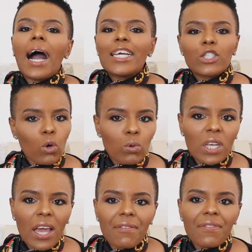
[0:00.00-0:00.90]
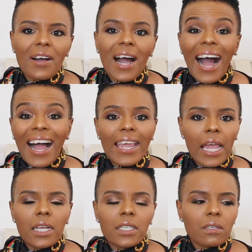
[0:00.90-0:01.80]
I don't have a
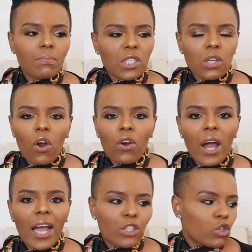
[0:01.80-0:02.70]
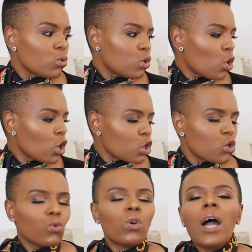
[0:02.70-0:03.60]
high-end mascara. I choose not
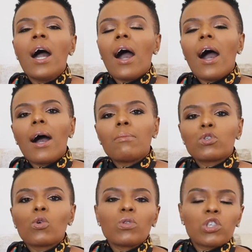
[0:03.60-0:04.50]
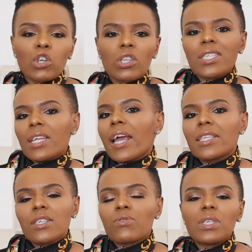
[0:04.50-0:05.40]
to. So with certain
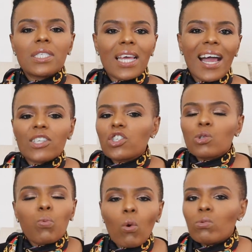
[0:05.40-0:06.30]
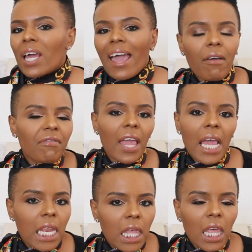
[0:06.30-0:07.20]
categories, I just won't have
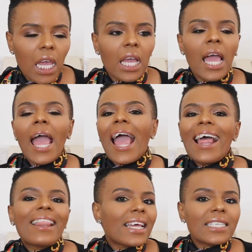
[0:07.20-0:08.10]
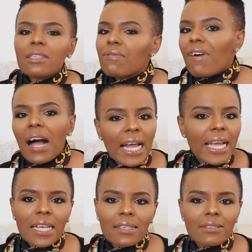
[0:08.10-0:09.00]
anything, and that's
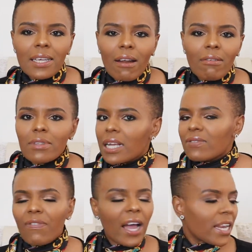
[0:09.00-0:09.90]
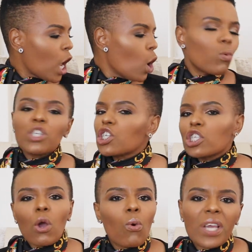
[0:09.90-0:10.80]
fine. You know, that's fine. We're
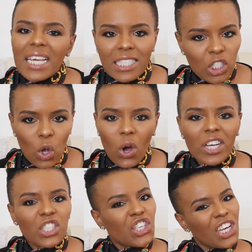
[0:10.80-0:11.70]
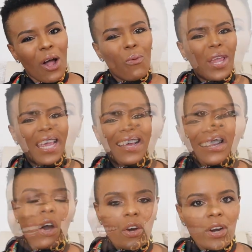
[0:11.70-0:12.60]
just gonna get started, shall we?
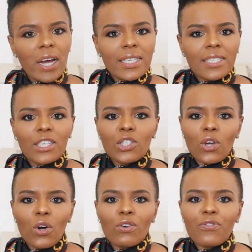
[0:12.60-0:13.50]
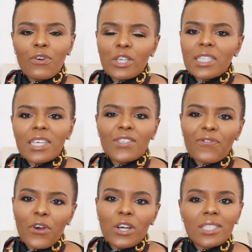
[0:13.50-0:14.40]
All right, so first things
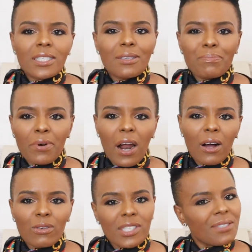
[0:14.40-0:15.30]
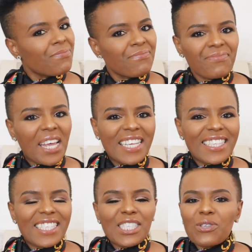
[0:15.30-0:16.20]
first, brows.
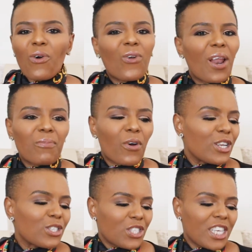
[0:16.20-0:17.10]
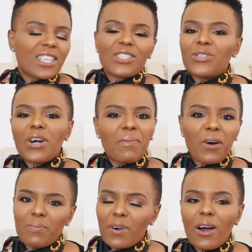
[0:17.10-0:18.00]
This is all I'm going to tell you
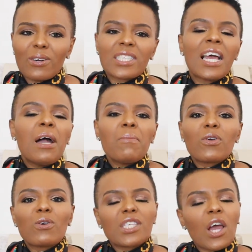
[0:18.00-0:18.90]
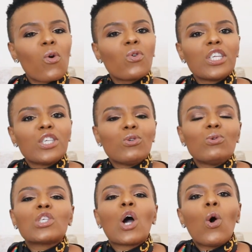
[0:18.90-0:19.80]
about brows, because I only
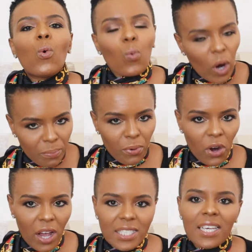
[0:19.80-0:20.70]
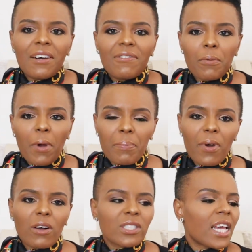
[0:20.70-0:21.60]
use one product for my
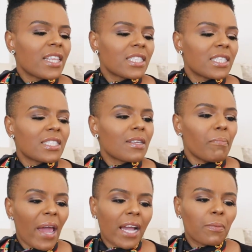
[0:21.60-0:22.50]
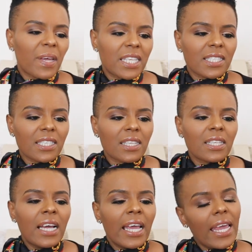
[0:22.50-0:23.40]
brows, and this is the MAC
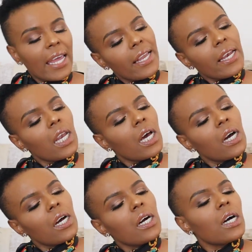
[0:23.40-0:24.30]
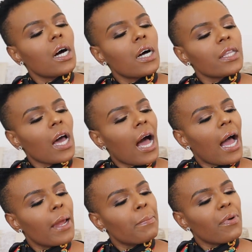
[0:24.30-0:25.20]
pencil in the
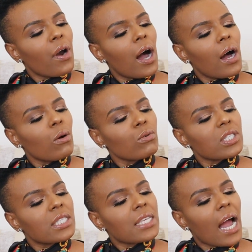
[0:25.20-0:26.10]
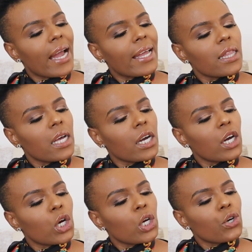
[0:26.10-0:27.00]
eyebrow styler
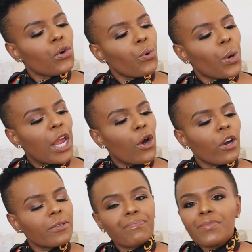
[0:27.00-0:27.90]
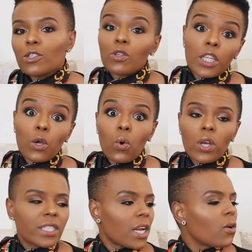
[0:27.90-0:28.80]
crayon, that's what they
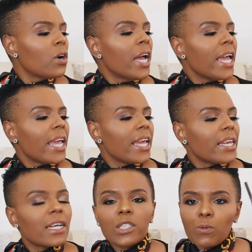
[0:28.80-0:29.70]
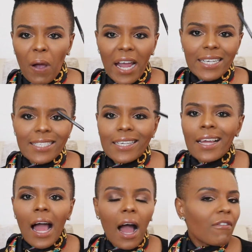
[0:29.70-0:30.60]
call it now, in Spiked.
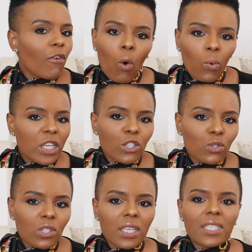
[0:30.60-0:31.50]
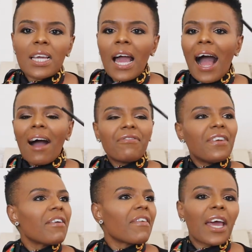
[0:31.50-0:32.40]
I've always used it. I've
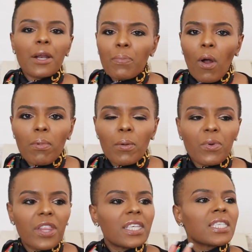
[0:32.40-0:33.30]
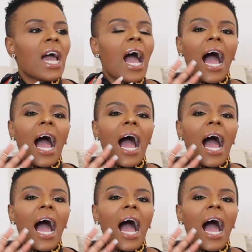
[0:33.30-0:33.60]
never had a problem with it.